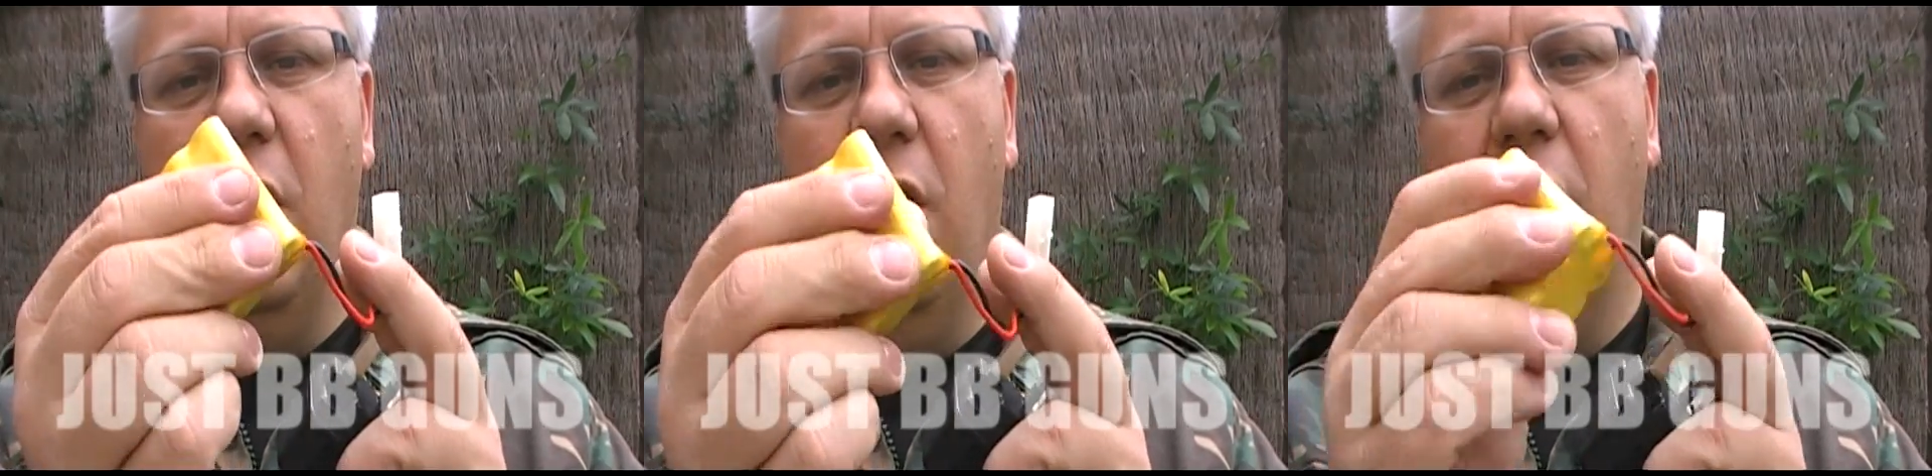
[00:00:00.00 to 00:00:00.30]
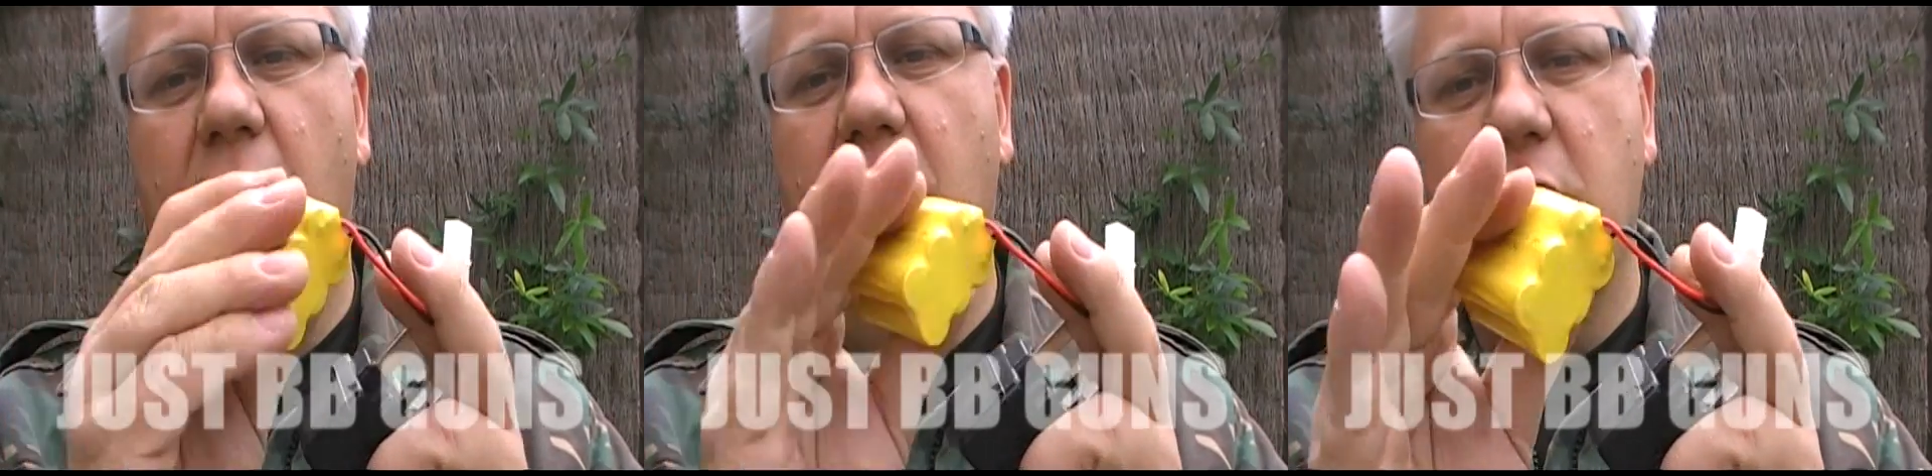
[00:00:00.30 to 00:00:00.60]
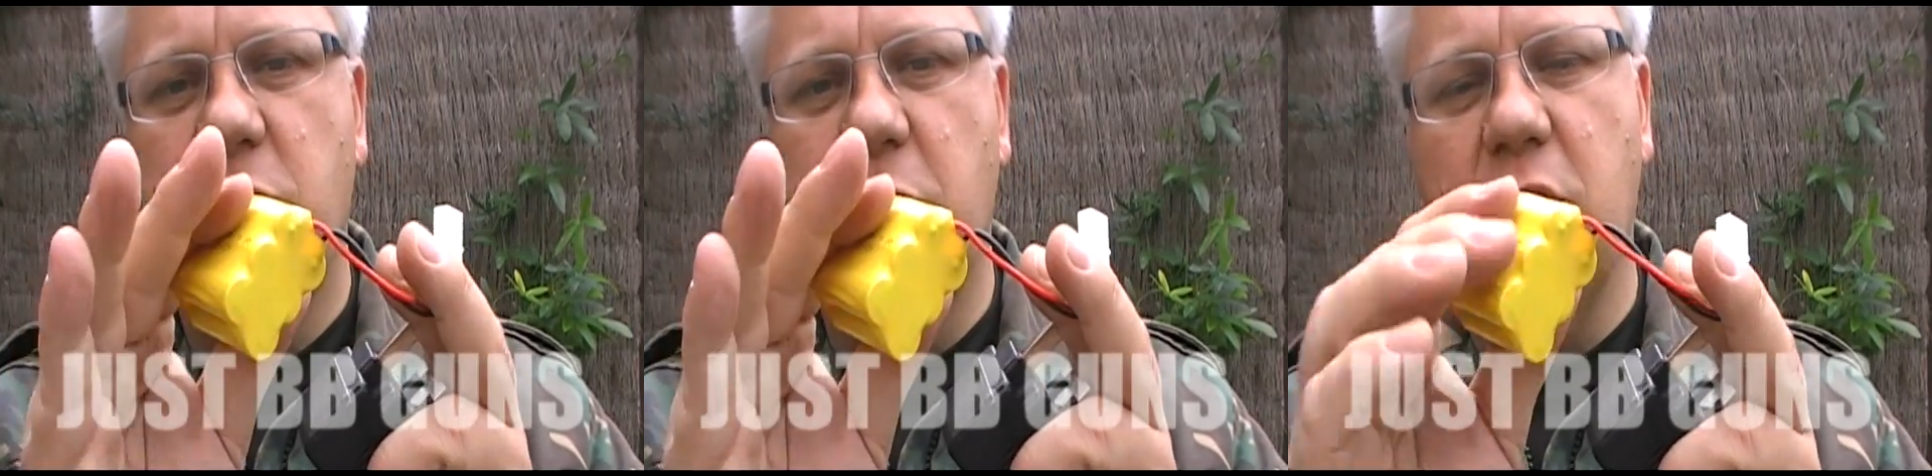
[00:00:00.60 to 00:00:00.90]
hot,
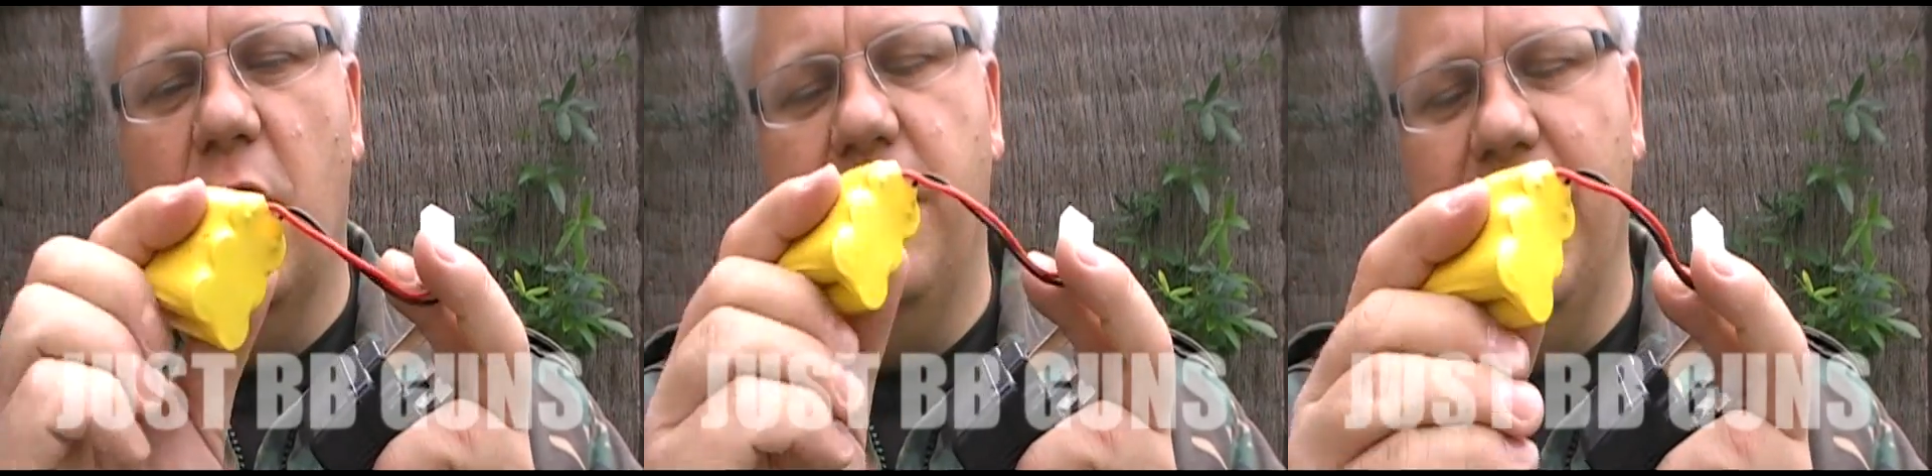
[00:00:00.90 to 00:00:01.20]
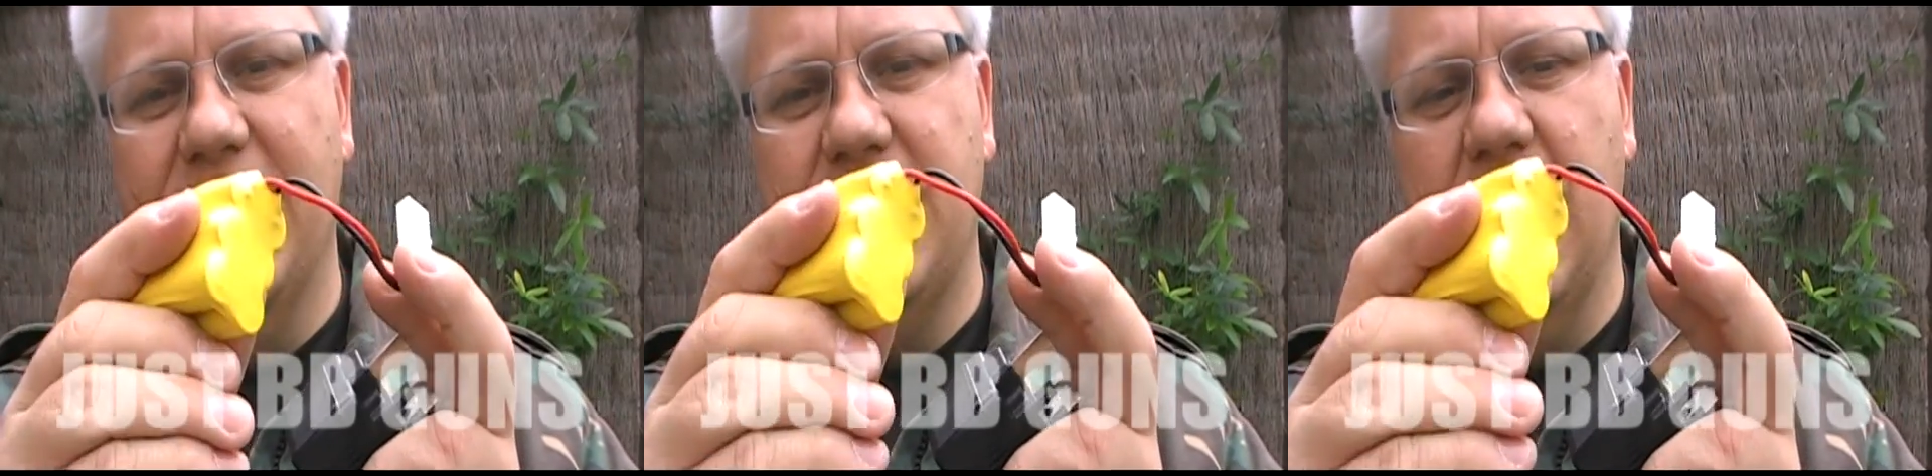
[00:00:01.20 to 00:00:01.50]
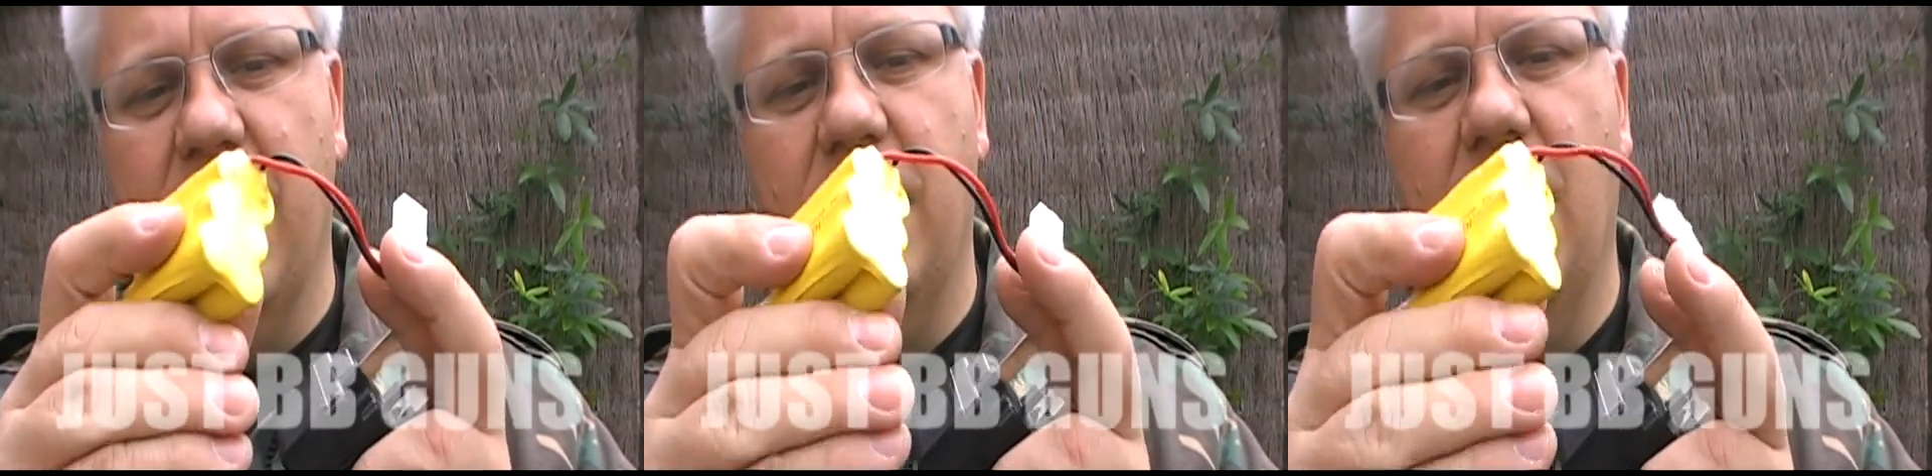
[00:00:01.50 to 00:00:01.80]
switch it off, it's
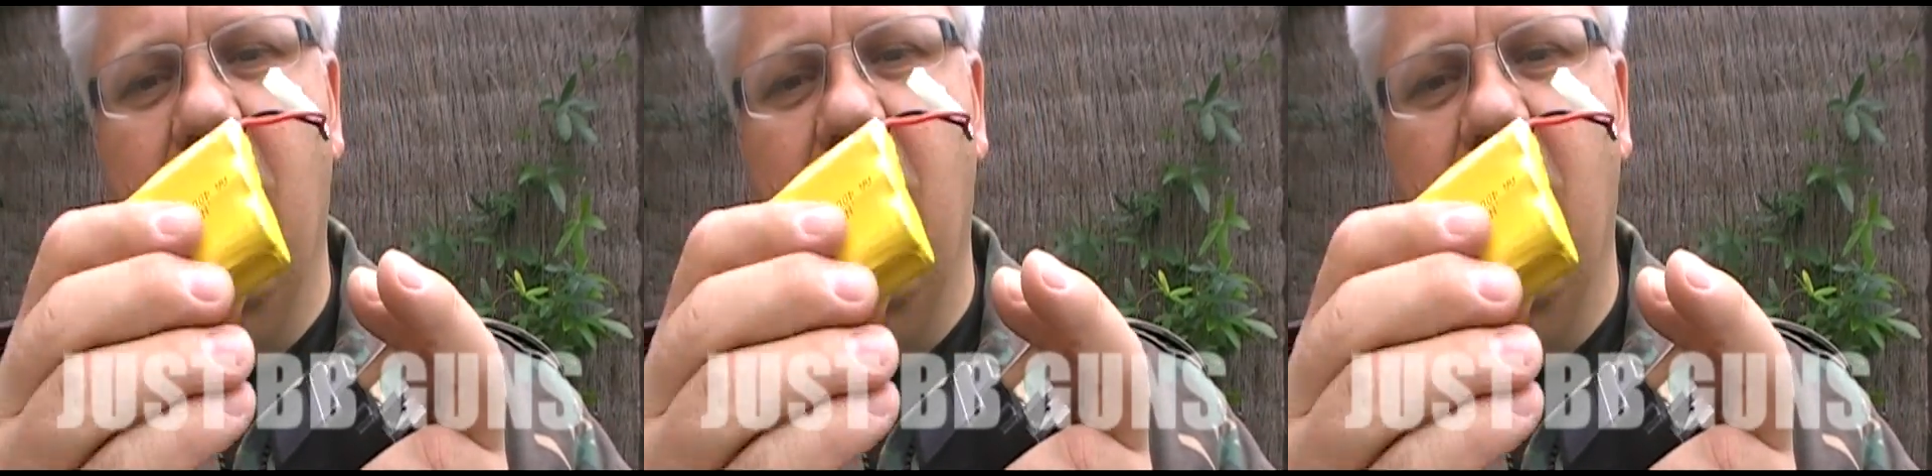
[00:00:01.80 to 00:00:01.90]
done.